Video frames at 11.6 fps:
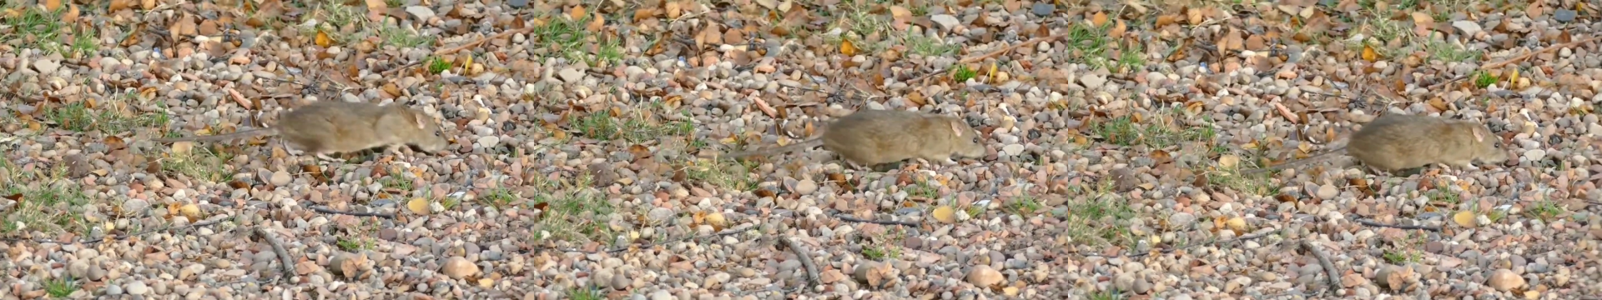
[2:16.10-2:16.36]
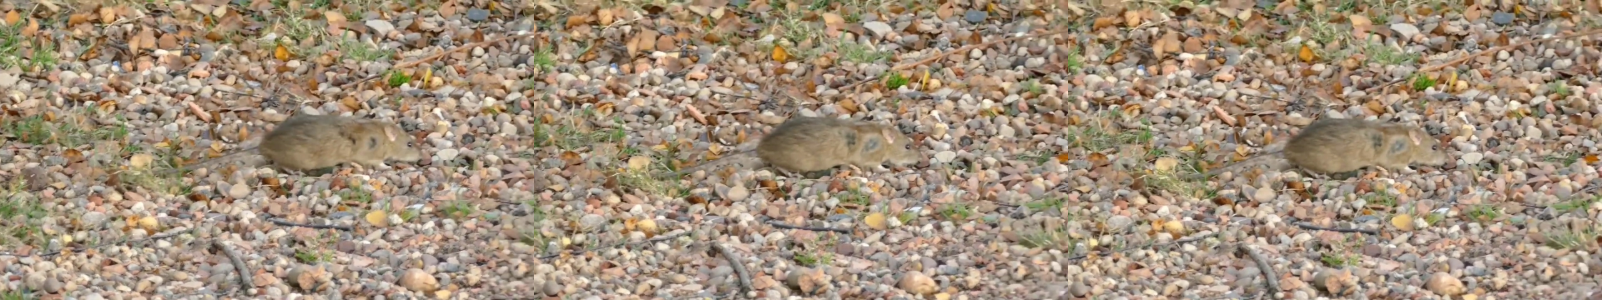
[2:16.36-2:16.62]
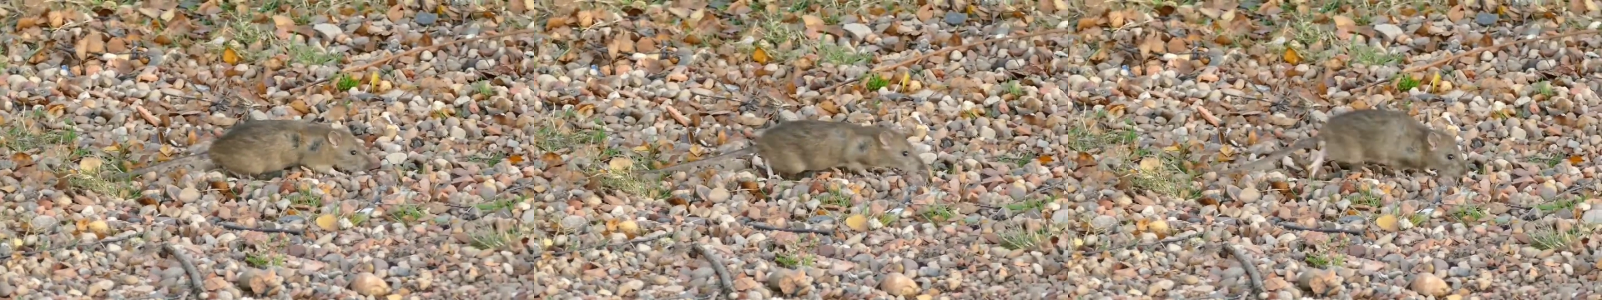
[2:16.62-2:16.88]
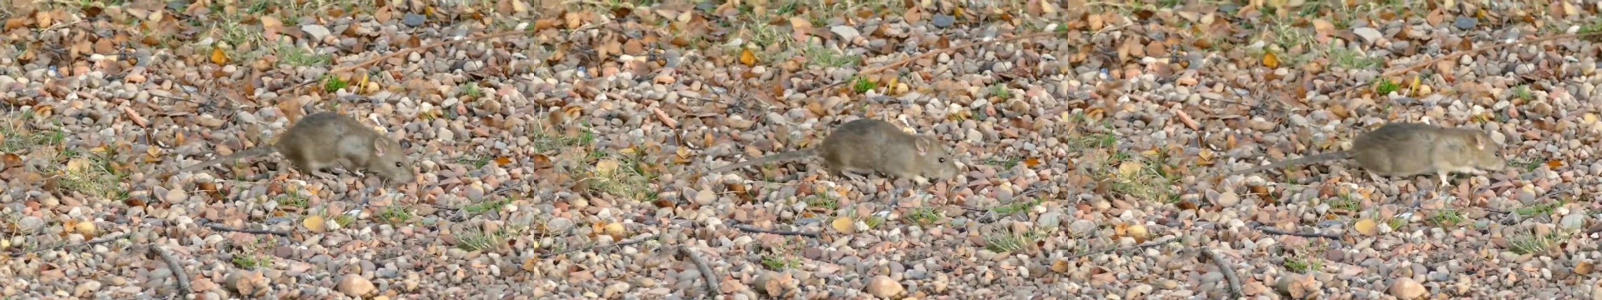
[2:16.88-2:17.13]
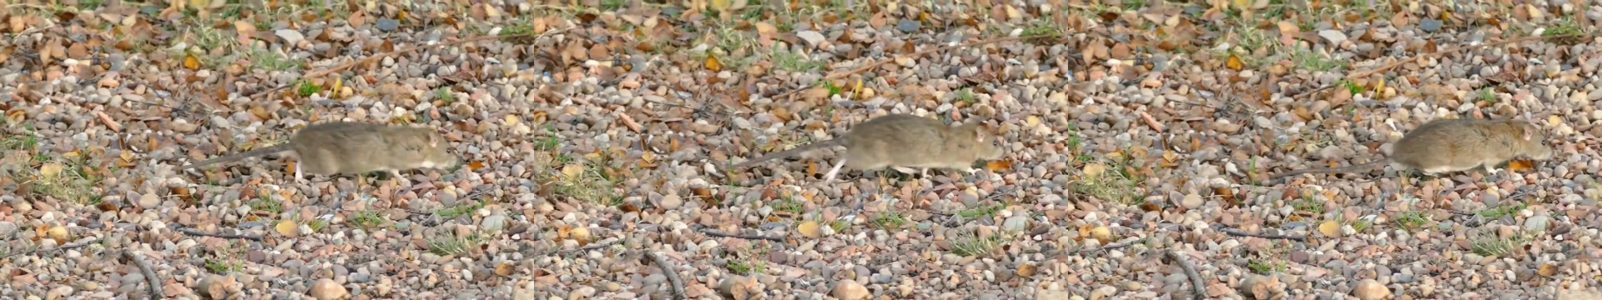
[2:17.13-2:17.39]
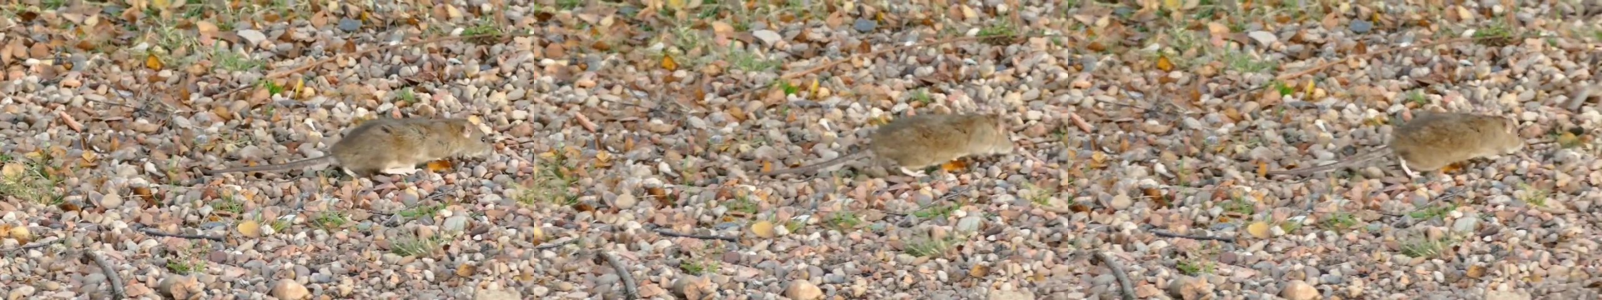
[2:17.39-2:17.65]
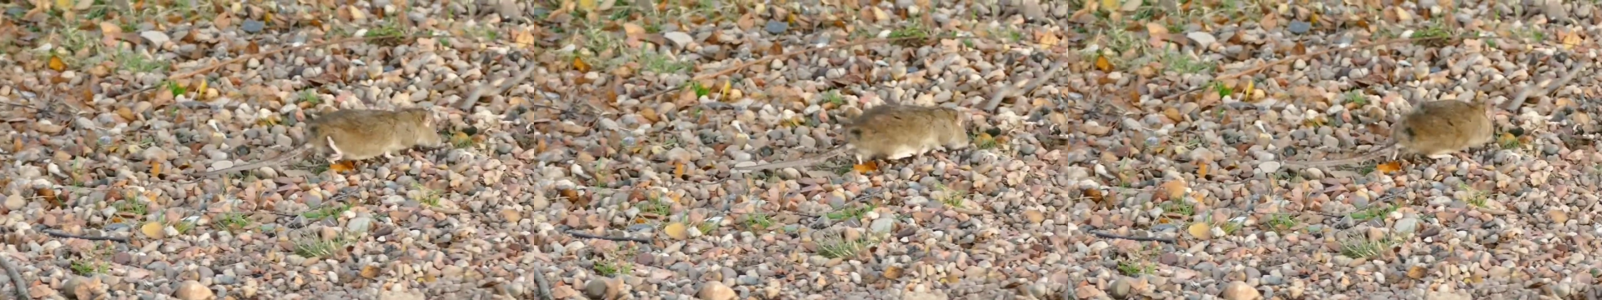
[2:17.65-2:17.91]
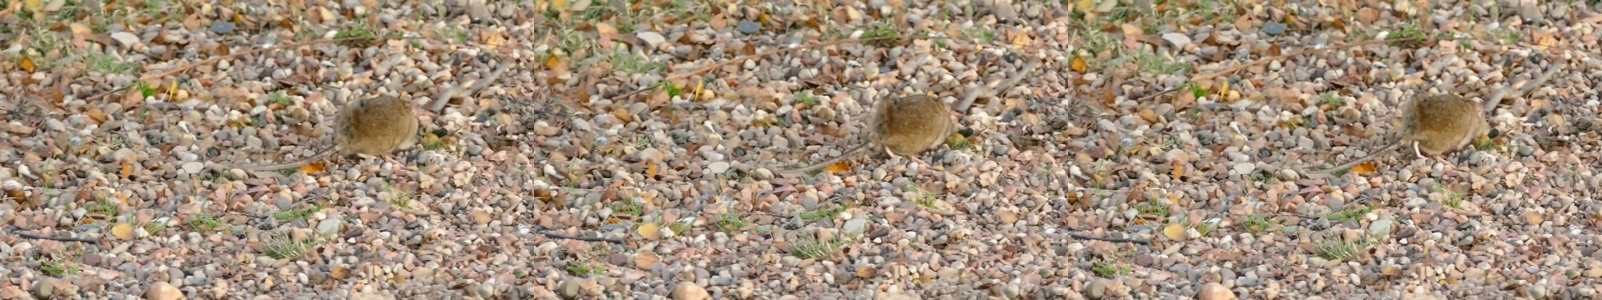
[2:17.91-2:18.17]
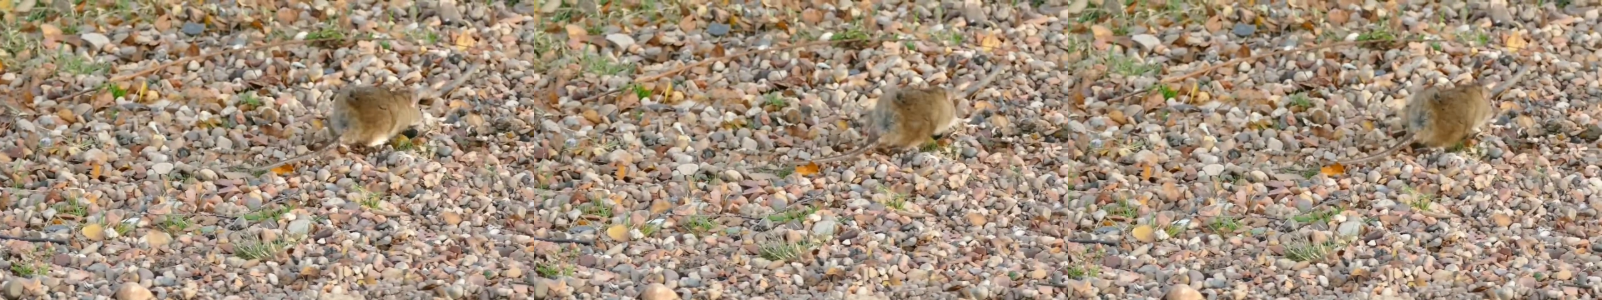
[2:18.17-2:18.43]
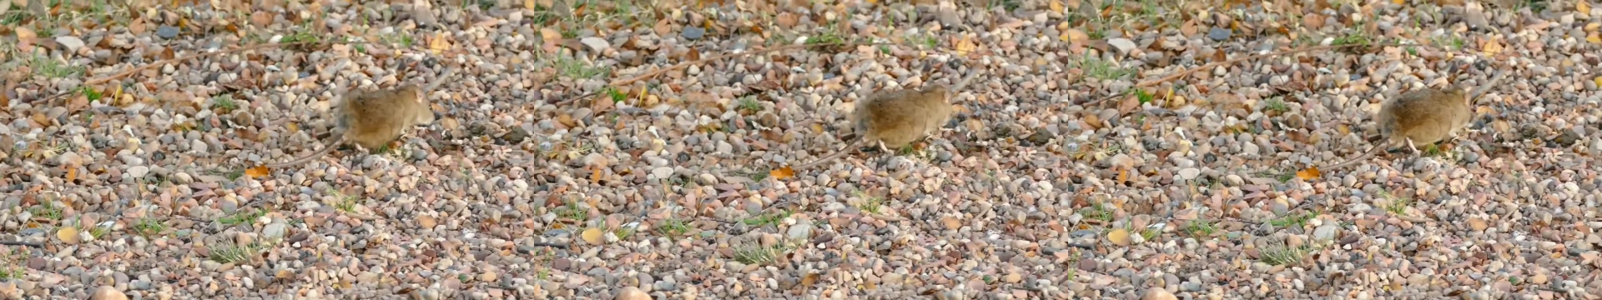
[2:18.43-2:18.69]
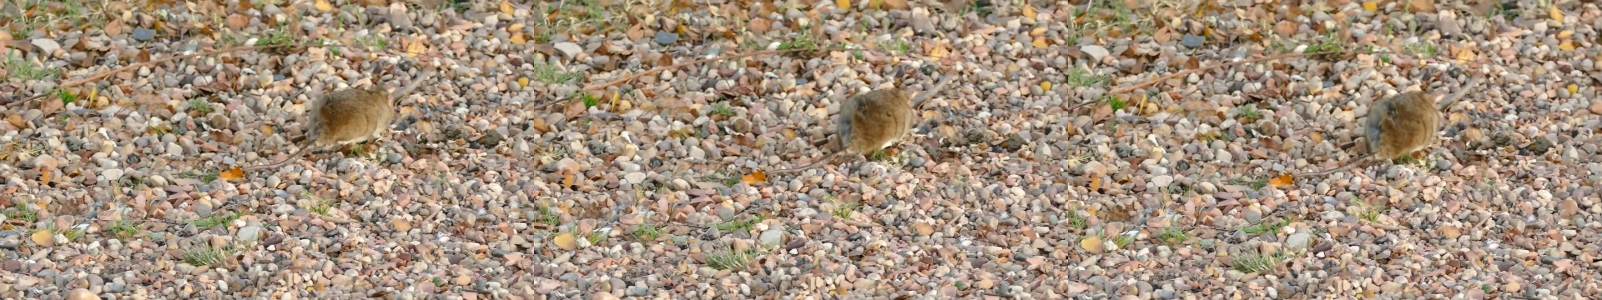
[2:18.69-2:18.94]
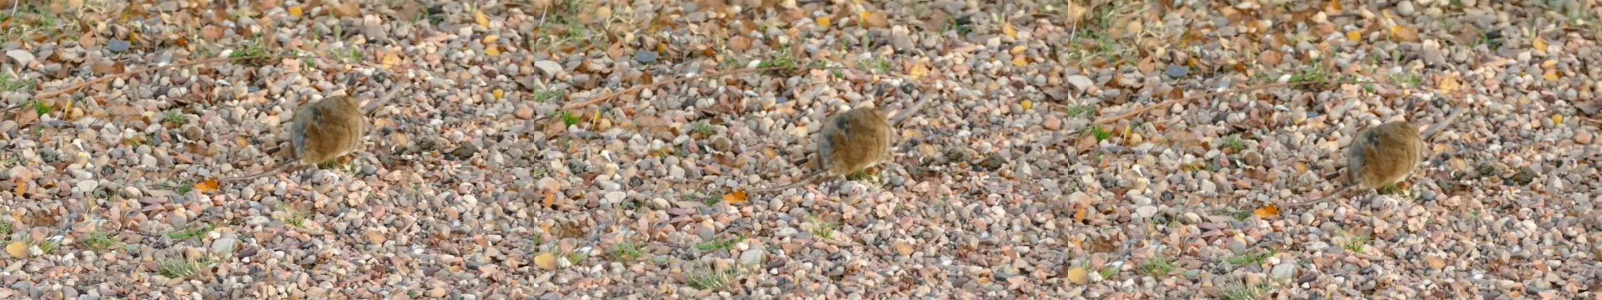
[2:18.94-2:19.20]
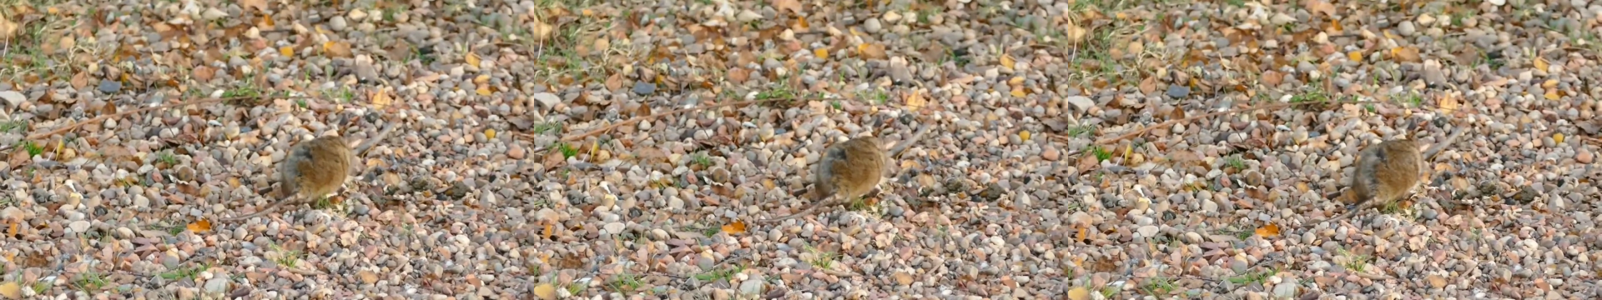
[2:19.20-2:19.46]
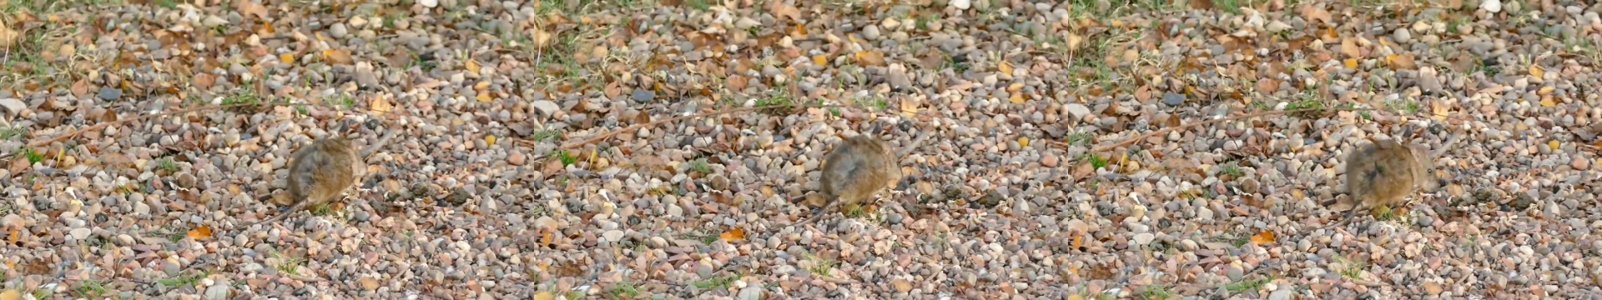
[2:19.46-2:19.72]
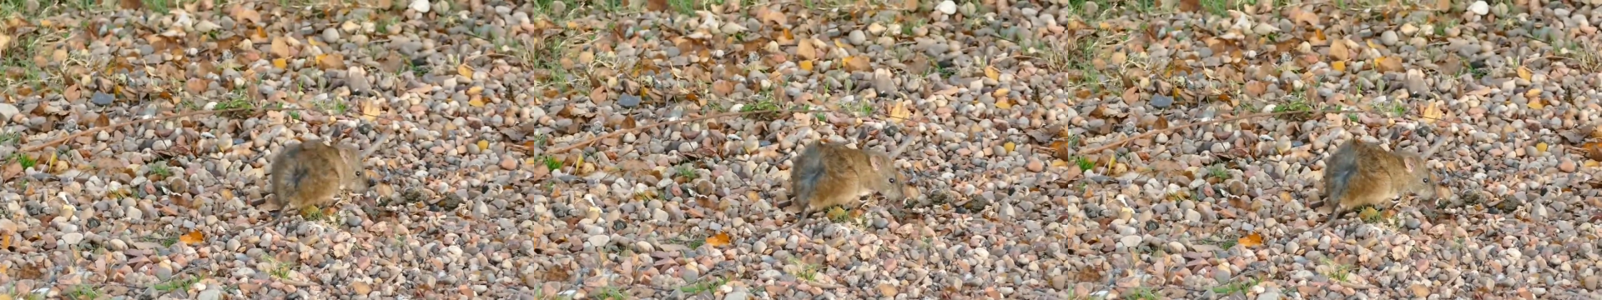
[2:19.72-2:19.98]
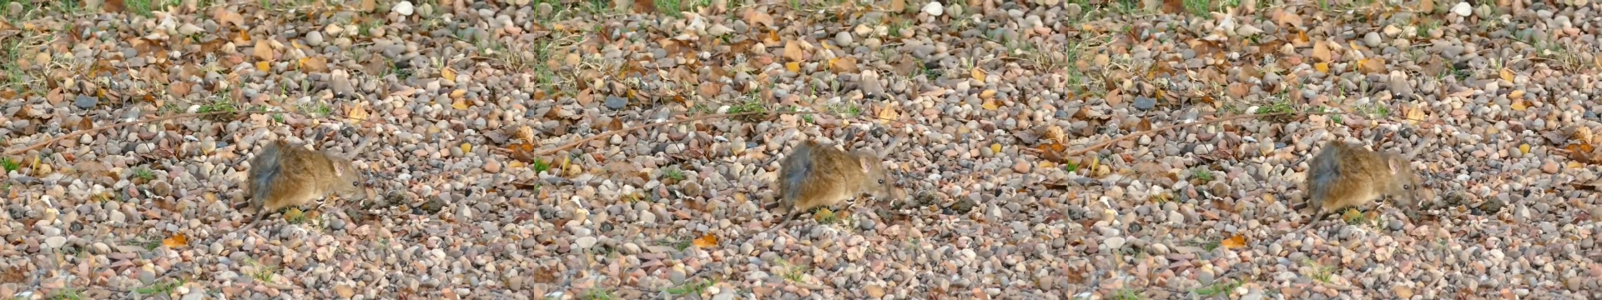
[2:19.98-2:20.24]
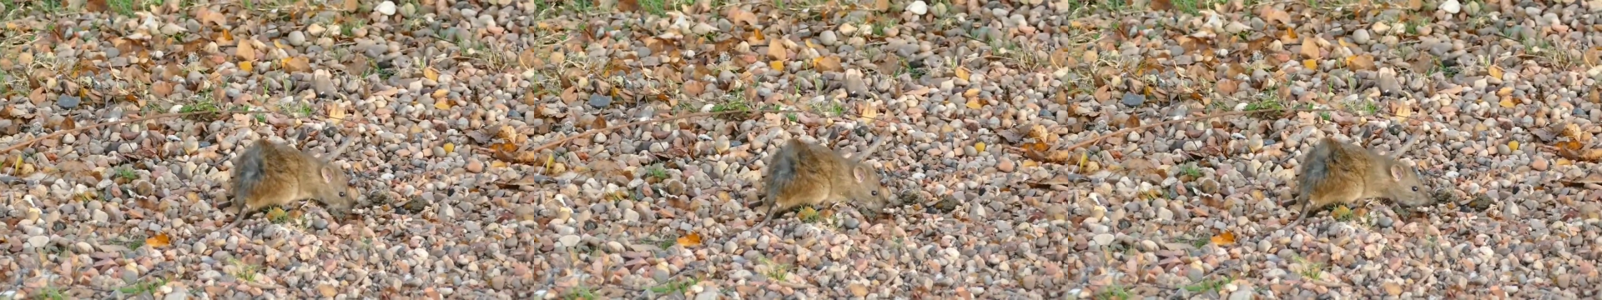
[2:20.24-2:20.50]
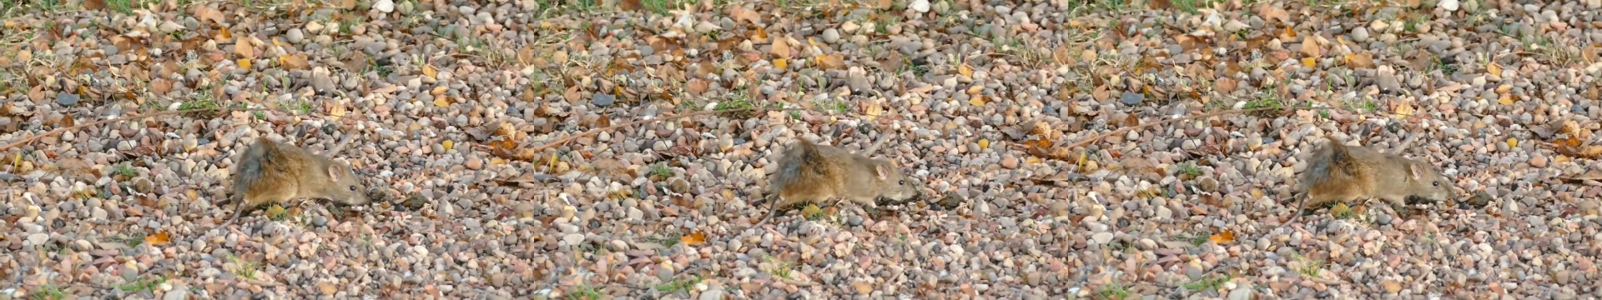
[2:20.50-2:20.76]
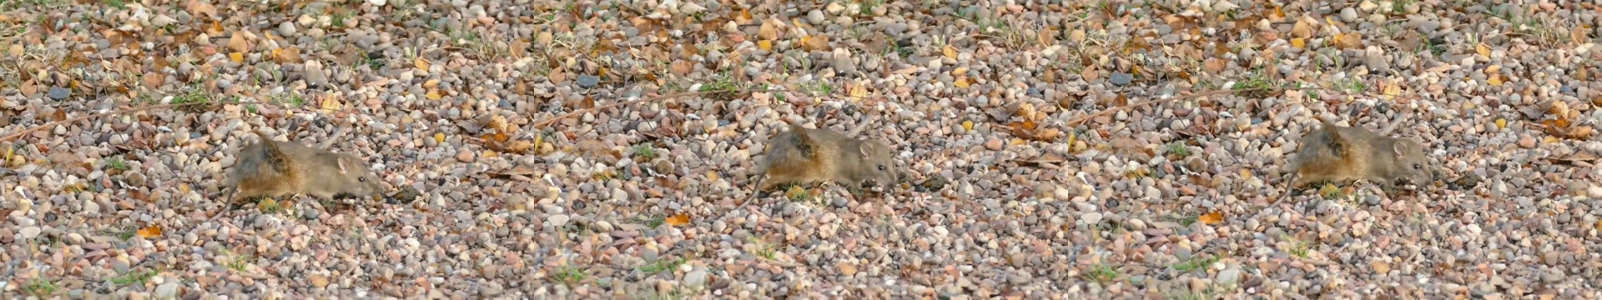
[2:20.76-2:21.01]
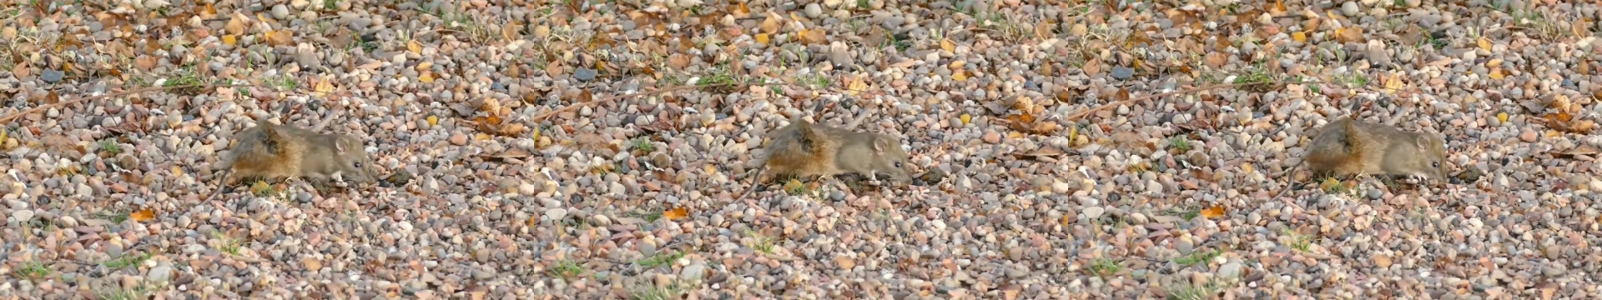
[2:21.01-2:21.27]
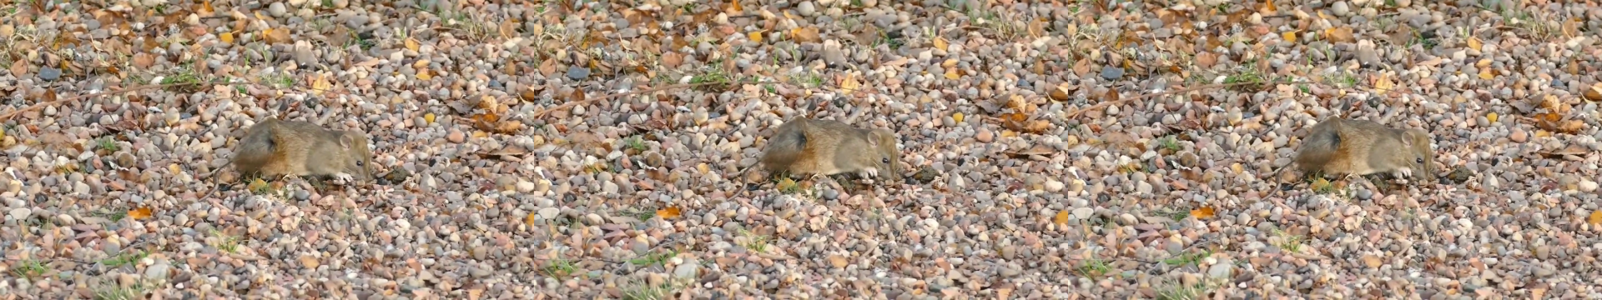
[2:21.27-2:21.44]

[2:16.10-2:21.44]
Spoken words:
Nobody's mouth can be seen.